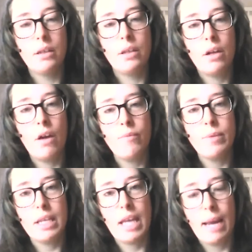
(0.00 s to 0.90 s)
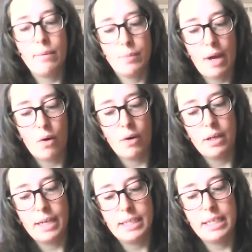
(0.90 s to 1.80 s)
The government that came to power in
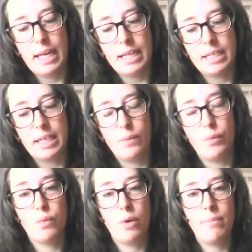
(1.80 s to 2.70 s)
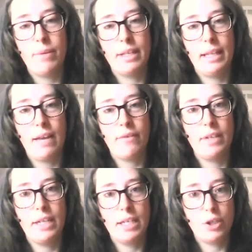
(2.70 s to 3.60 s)
1918 was run by the left
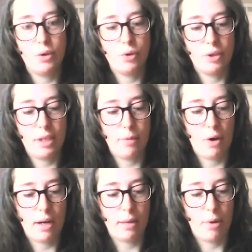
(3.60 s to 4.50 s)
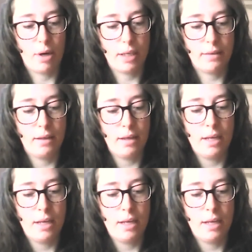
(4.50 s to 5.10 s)
leaning Social Democratic Party.